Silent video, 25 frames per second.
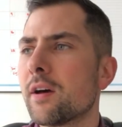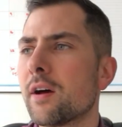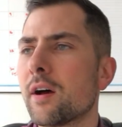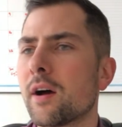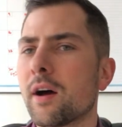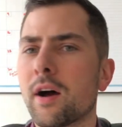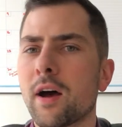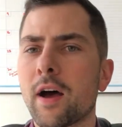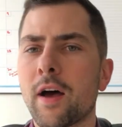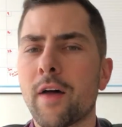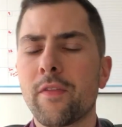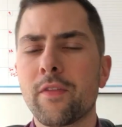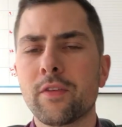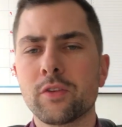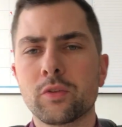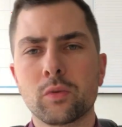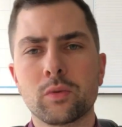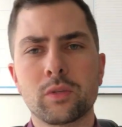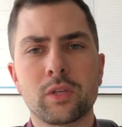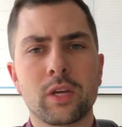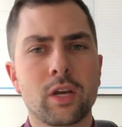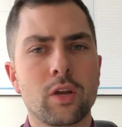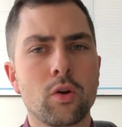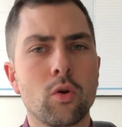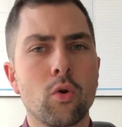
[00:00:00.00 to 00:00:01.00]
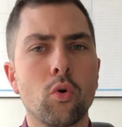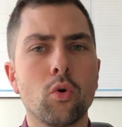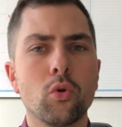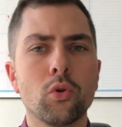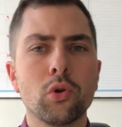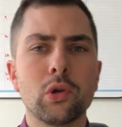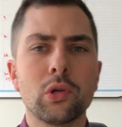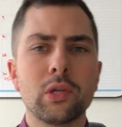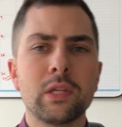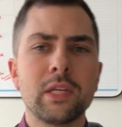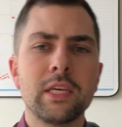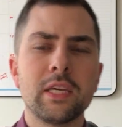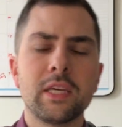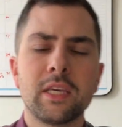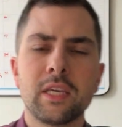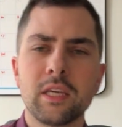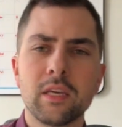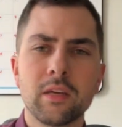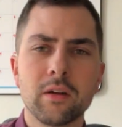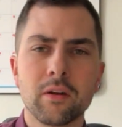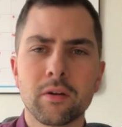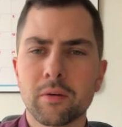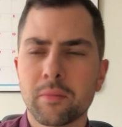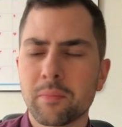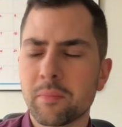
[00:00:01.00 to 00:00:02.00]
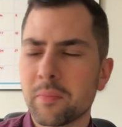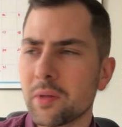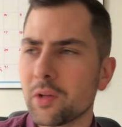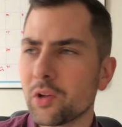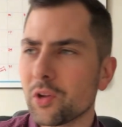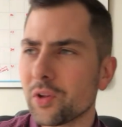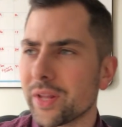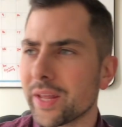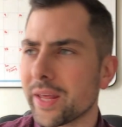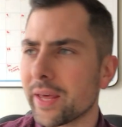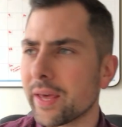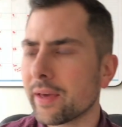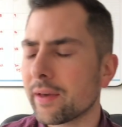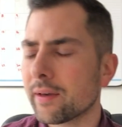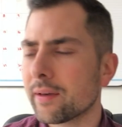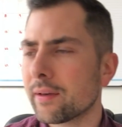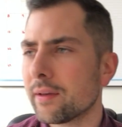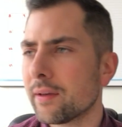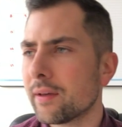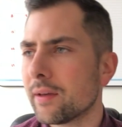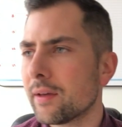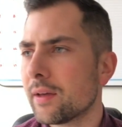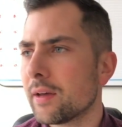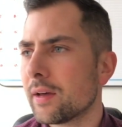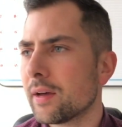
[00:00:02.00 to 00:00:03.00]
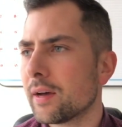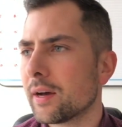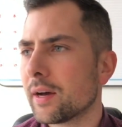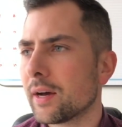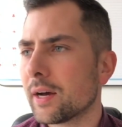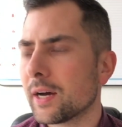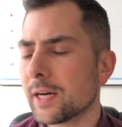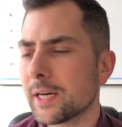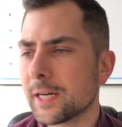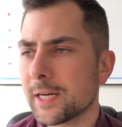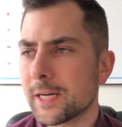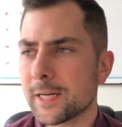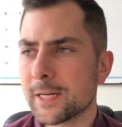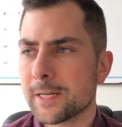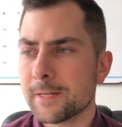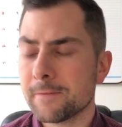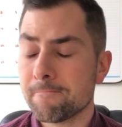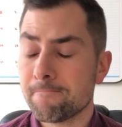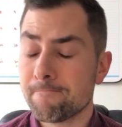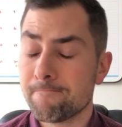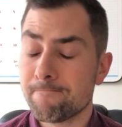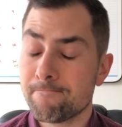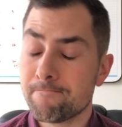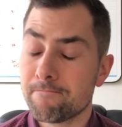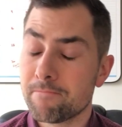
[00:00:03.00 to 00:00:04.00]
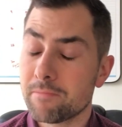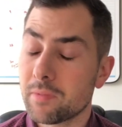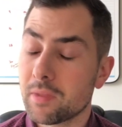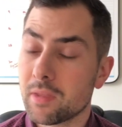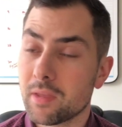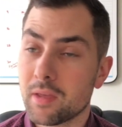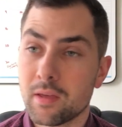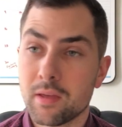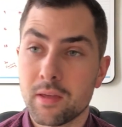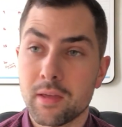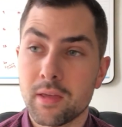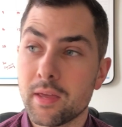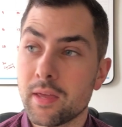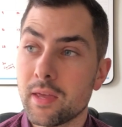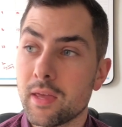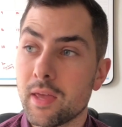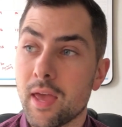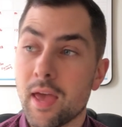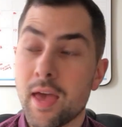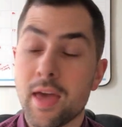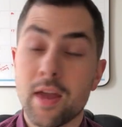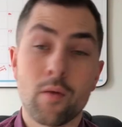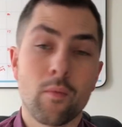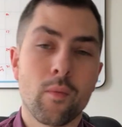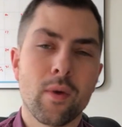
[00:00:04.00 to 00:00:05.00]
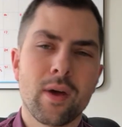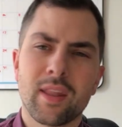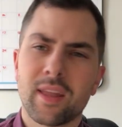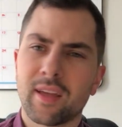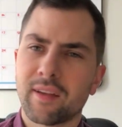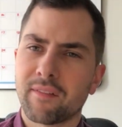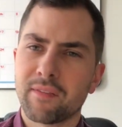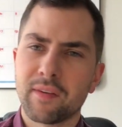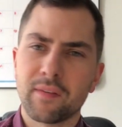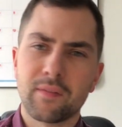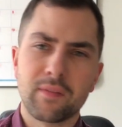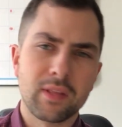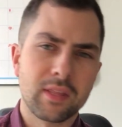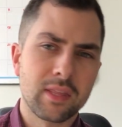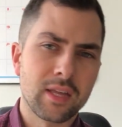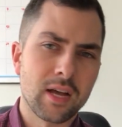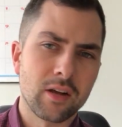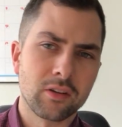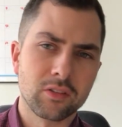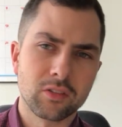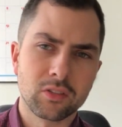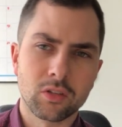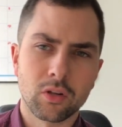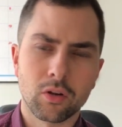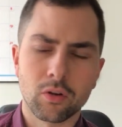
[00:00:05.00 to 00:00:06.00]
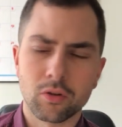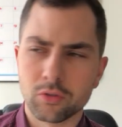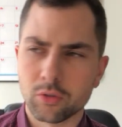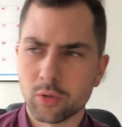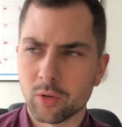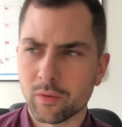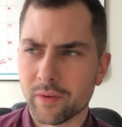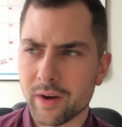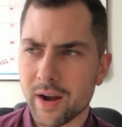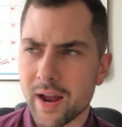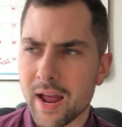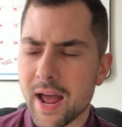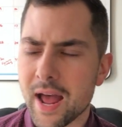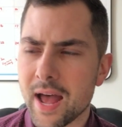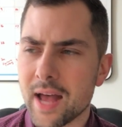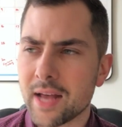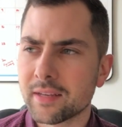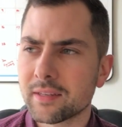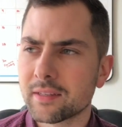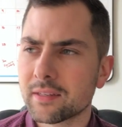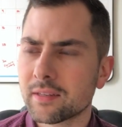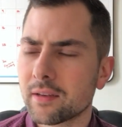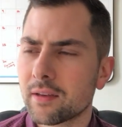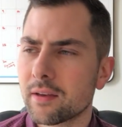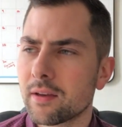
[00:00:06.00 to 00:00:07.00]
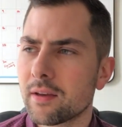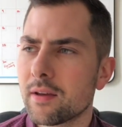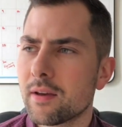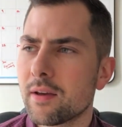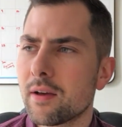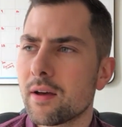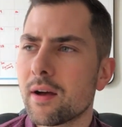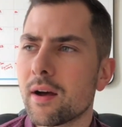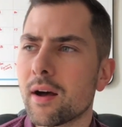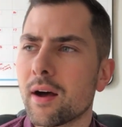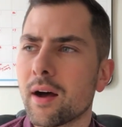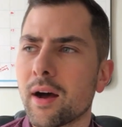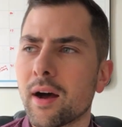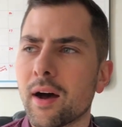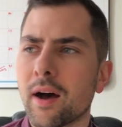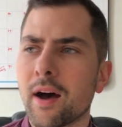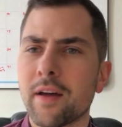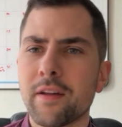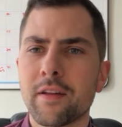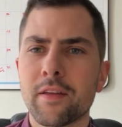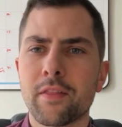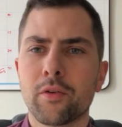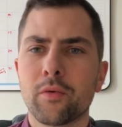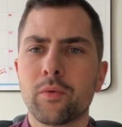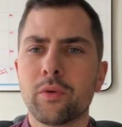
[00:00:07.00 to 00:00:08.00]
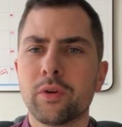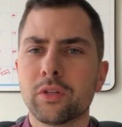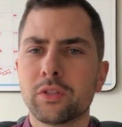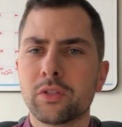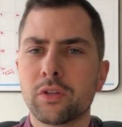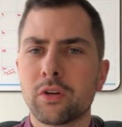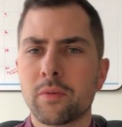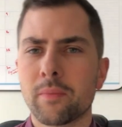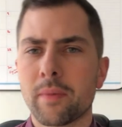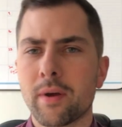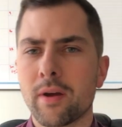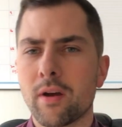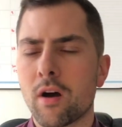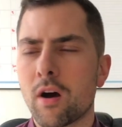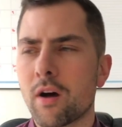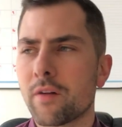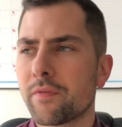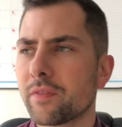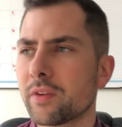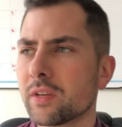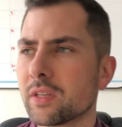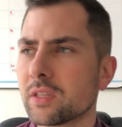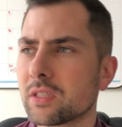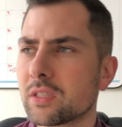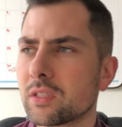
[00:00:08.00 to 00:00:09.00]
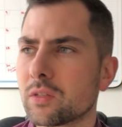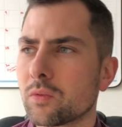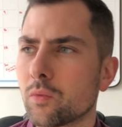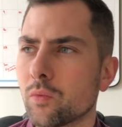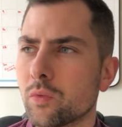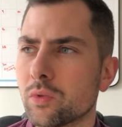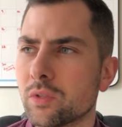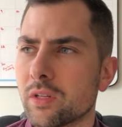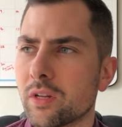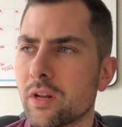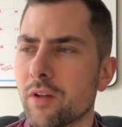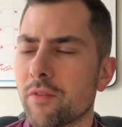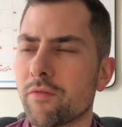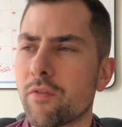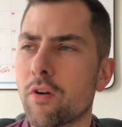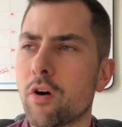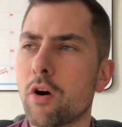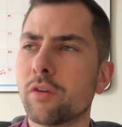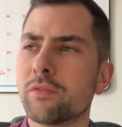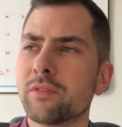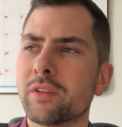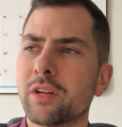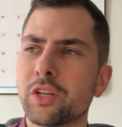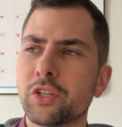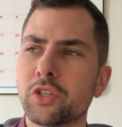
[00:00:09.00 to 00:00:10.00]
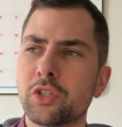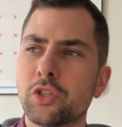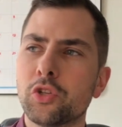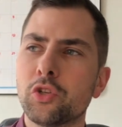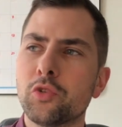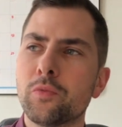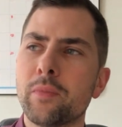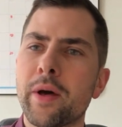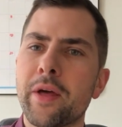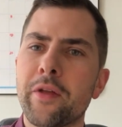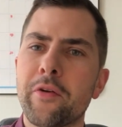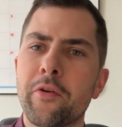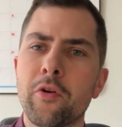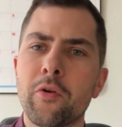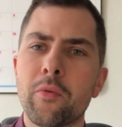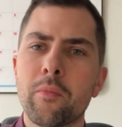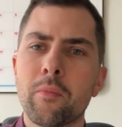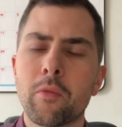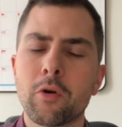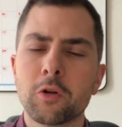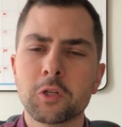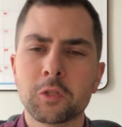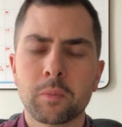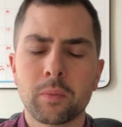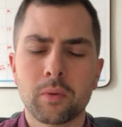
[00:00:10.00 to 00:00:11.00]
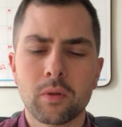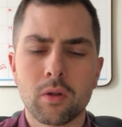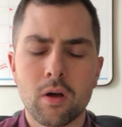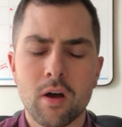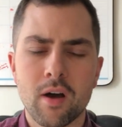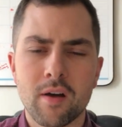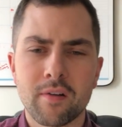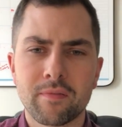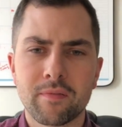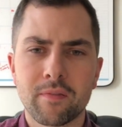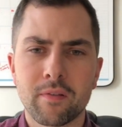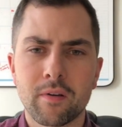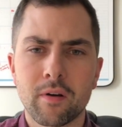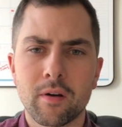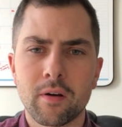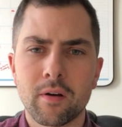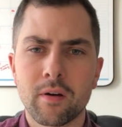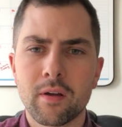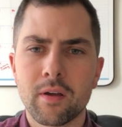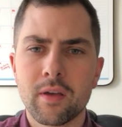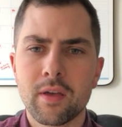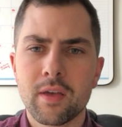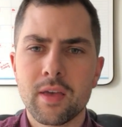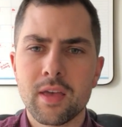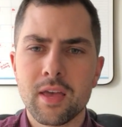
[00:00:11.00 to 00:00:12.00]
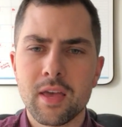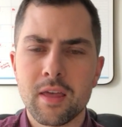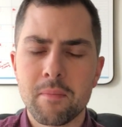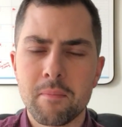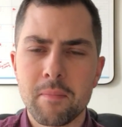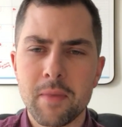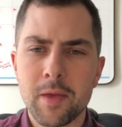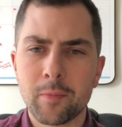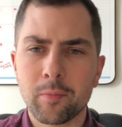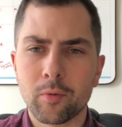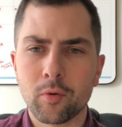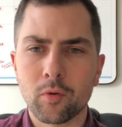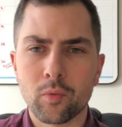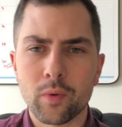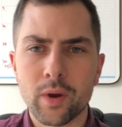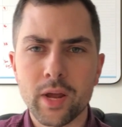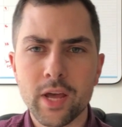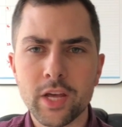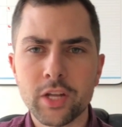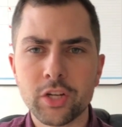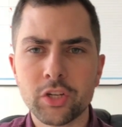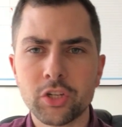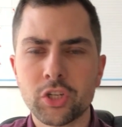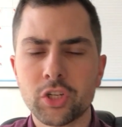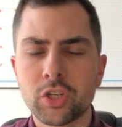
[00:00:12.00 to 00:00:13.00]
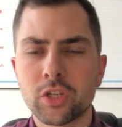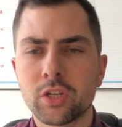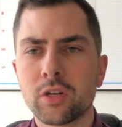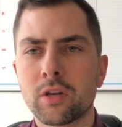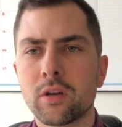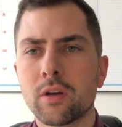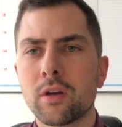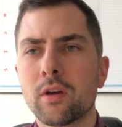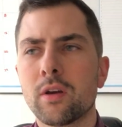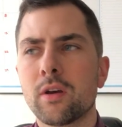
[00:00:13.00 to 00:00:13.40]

Uh, this was like an older, leakier building, um, and it went like fifty thousand dollars over ask. Uh, another realtor in my office was involved in a two bedroom multiple offer in Maple Ridge.